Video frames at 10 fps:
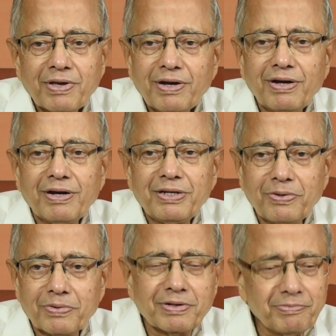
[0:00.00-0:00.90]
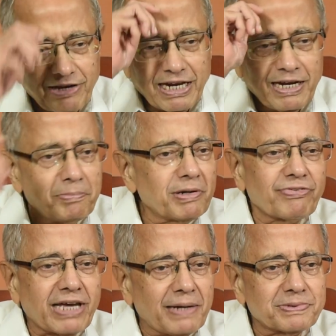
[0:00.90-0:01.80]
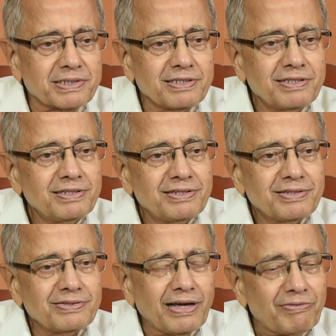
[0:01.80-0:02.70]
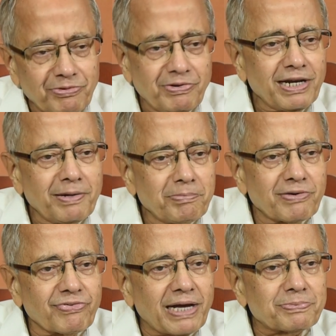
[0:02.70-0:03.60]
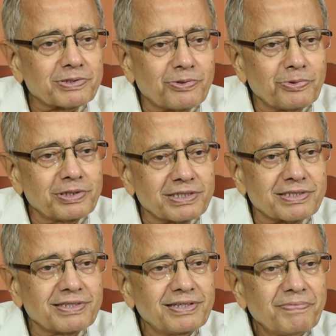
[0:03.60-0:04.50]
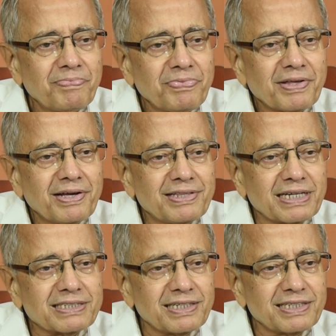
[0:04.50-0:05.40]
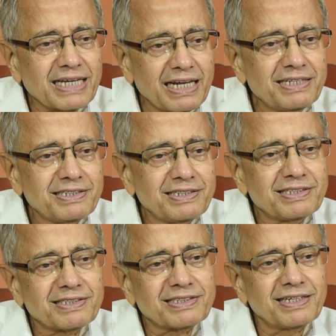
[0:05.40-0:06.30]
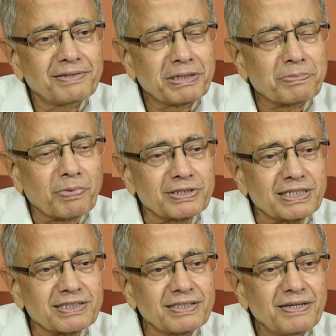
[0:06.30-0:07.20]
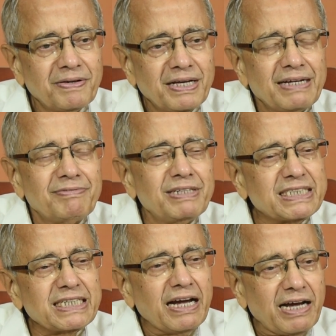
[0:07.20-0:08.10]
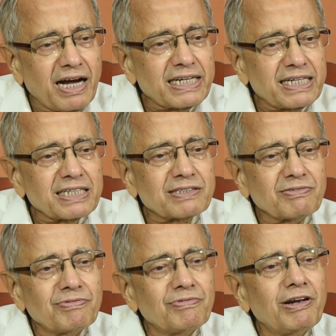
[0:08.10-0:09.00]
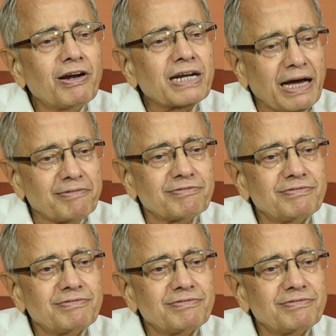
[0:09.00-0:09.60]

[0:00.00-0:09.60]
wear number of caps. You have to wear number of caps to do this. That's a challenge in this big projects, which young architects will not have.